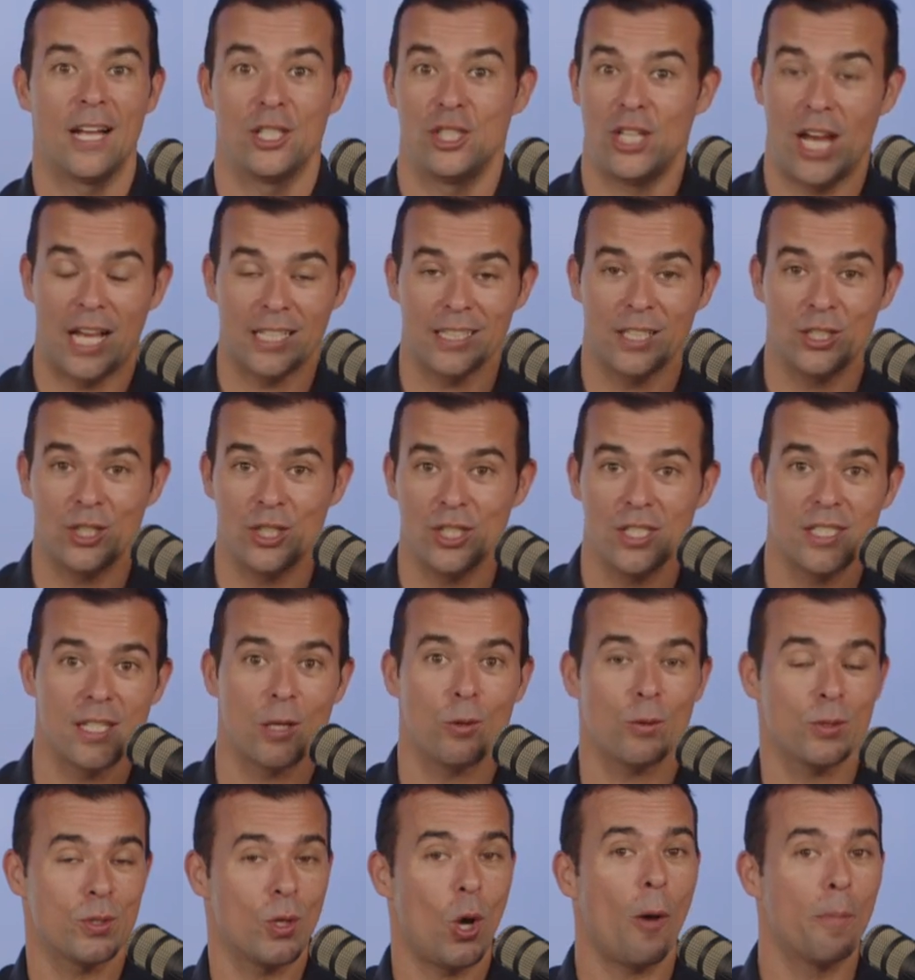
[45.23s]
challenges
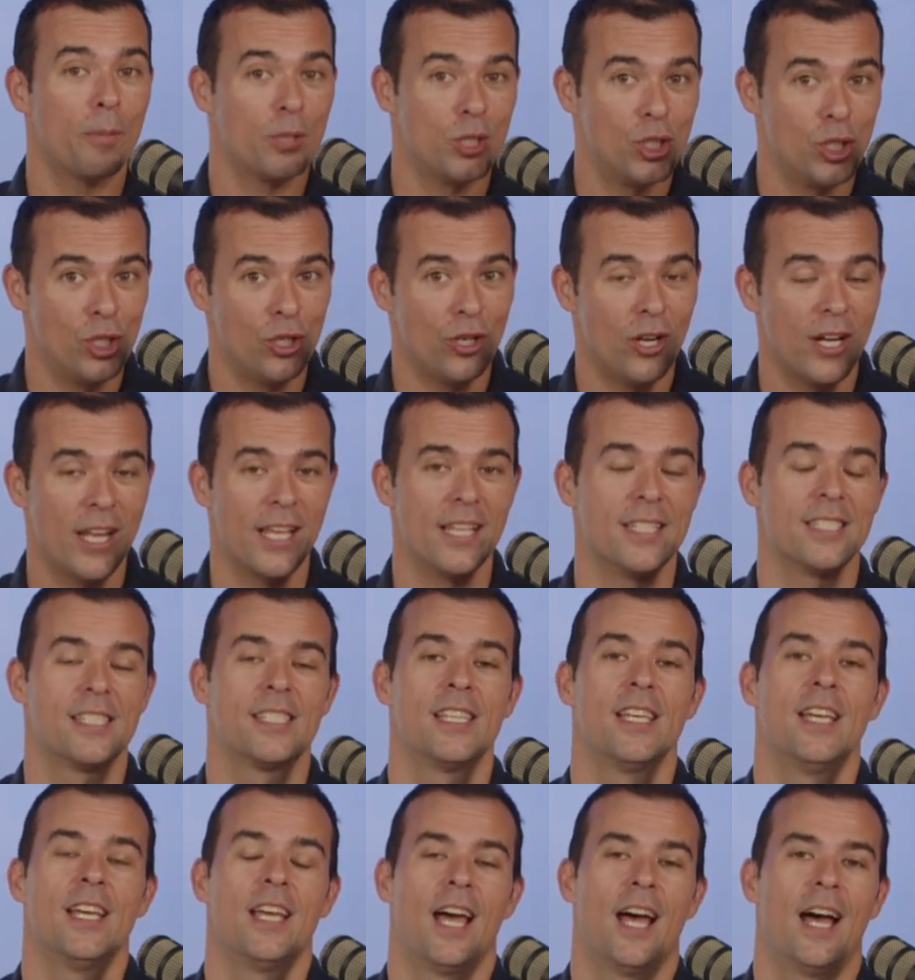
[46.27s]
and also
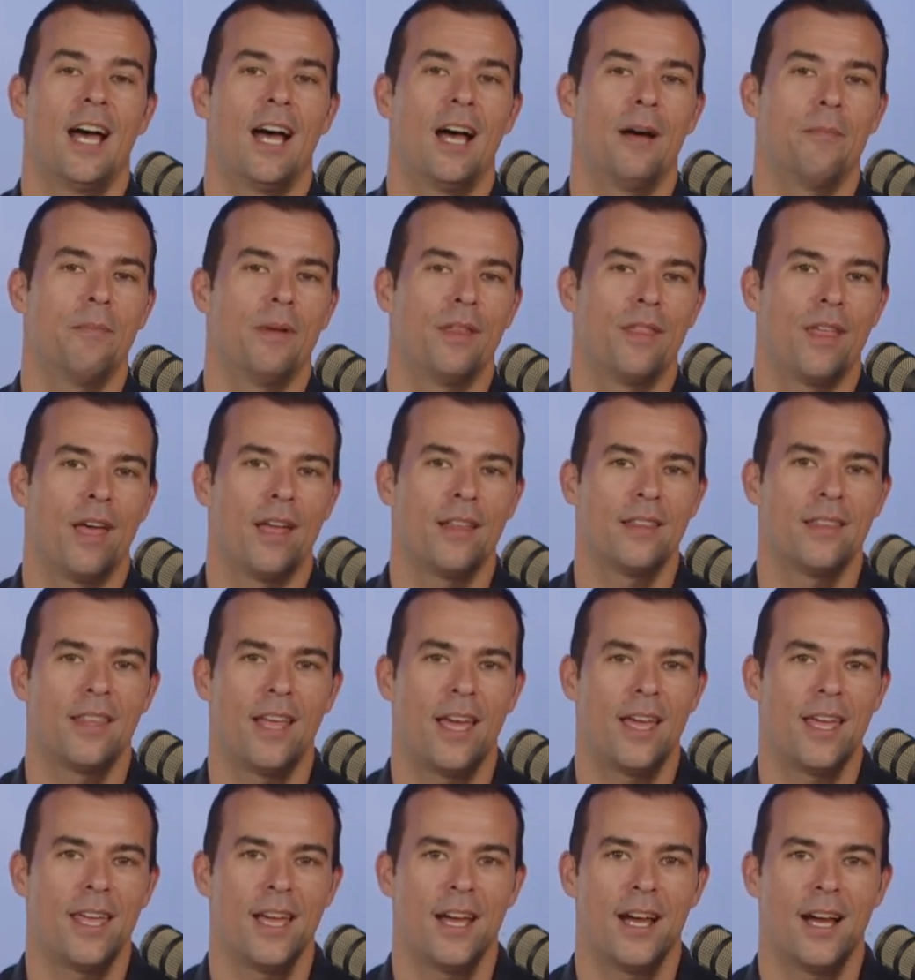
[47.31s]
opportunities that
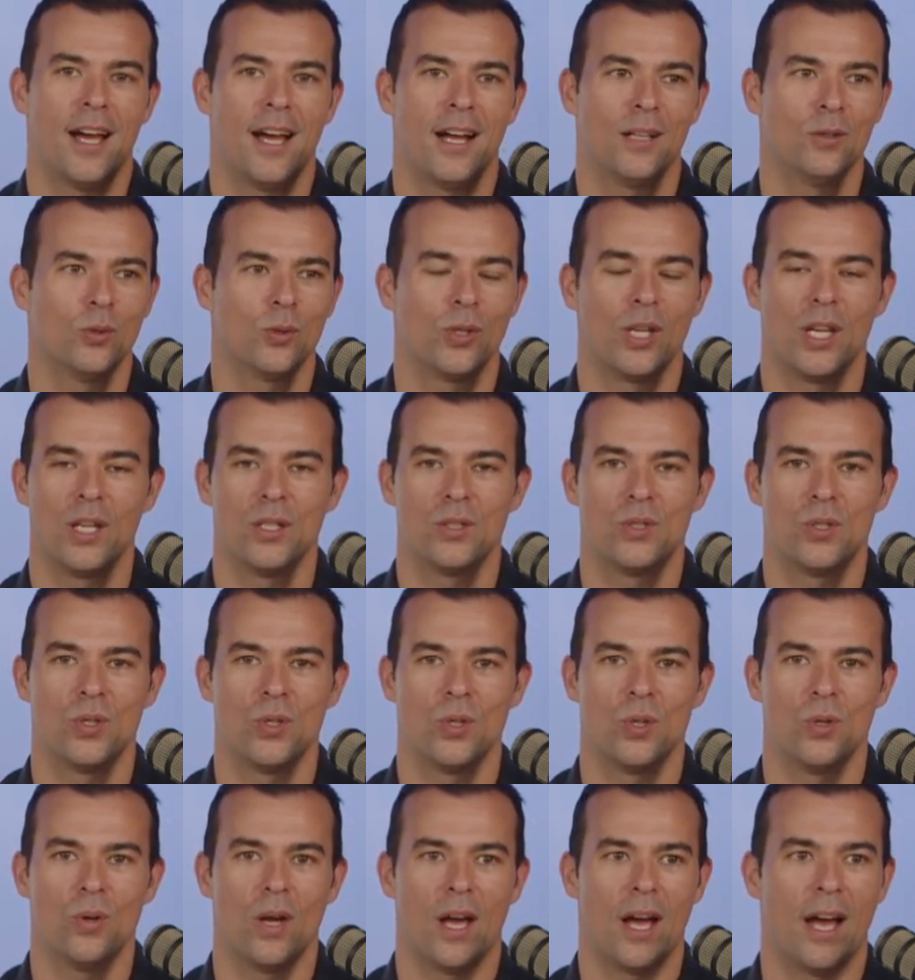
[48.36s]
they are looking
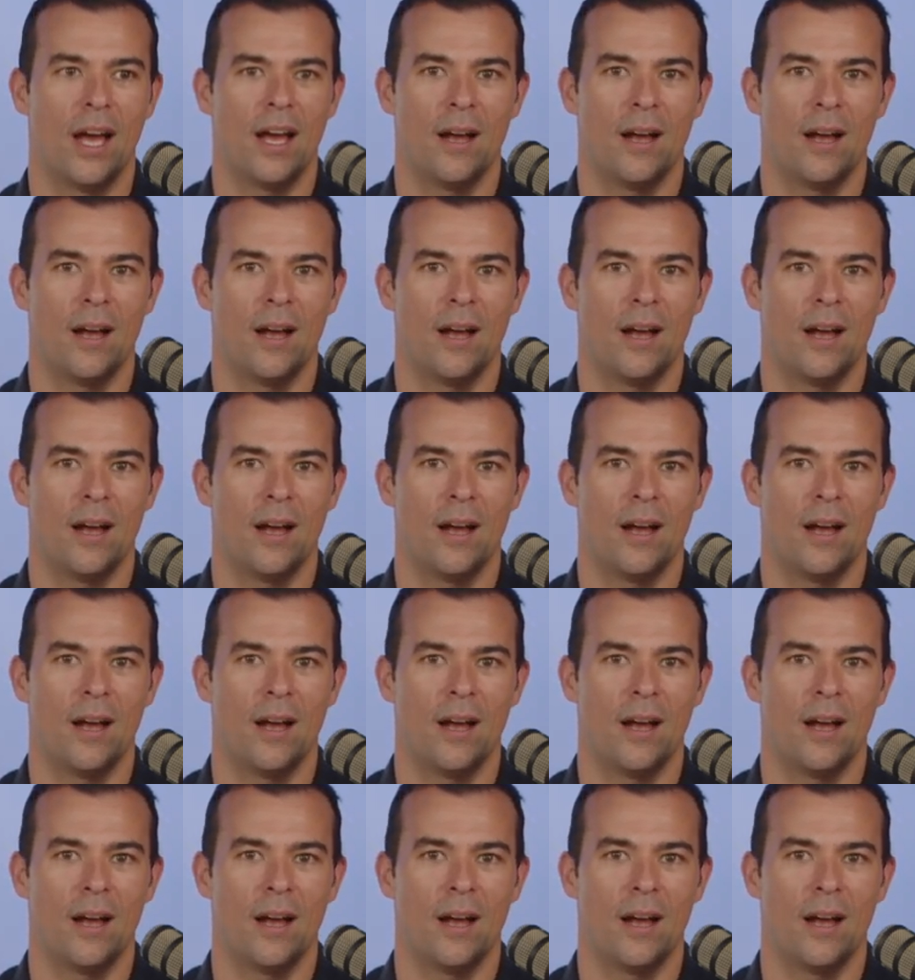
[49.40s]
to